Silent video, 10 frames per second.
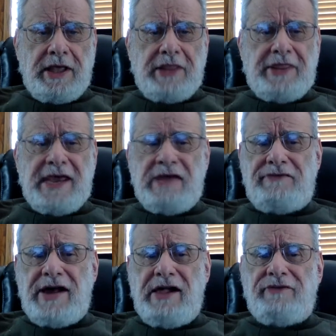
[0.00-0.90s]
They
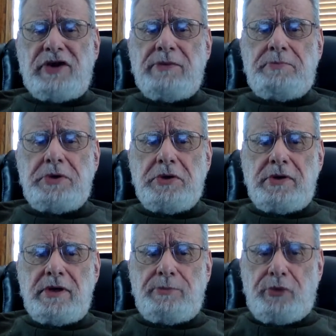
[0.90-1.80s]
involve
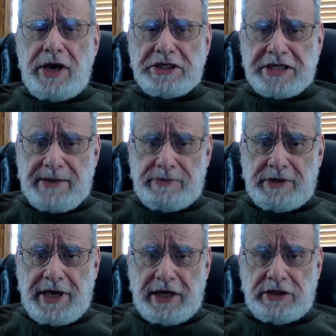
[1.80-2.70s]
computer-to-press
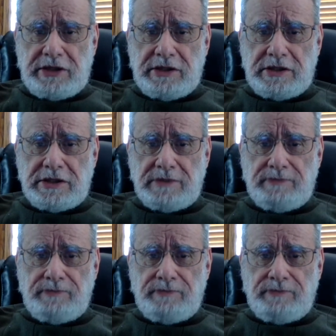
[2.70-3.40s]
applications,